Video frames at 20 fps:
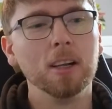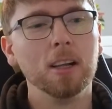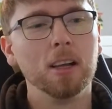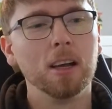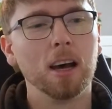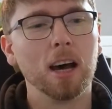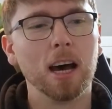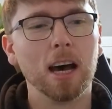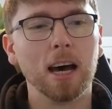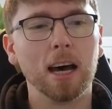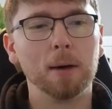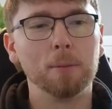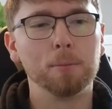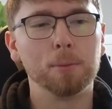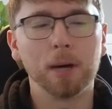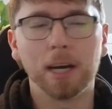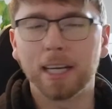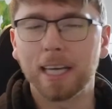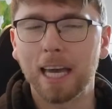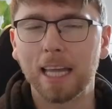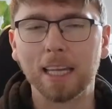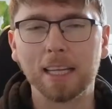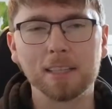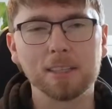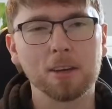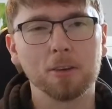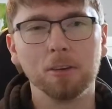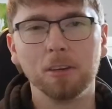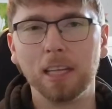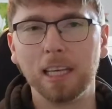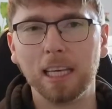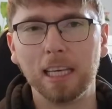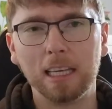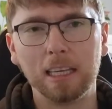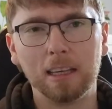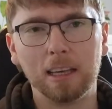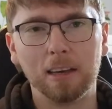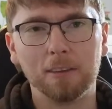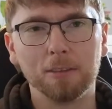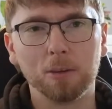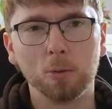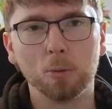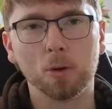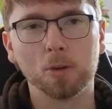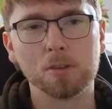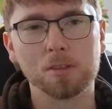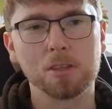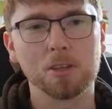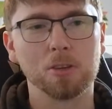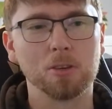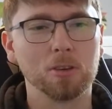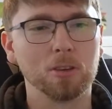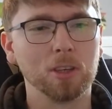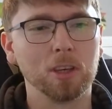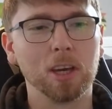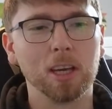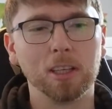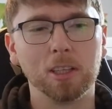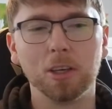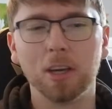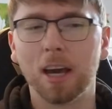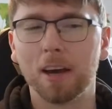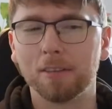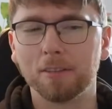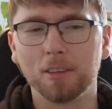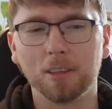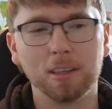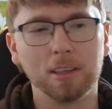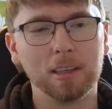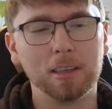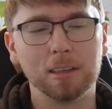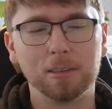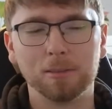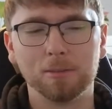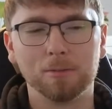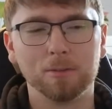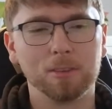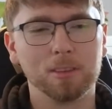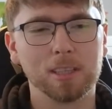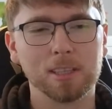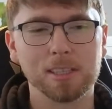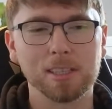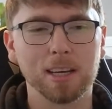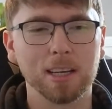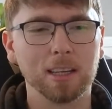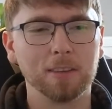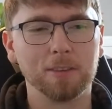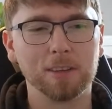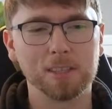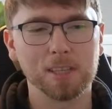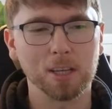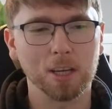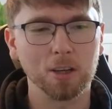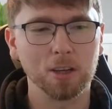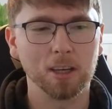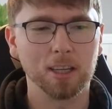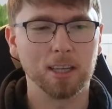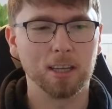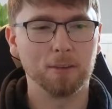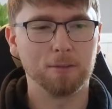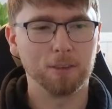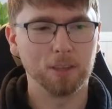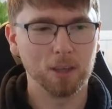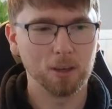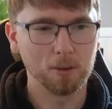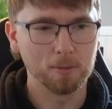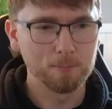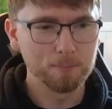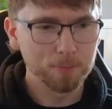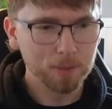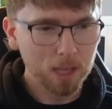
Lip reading: But again, it's only if you want to. You have to decide if it's a good idea for you.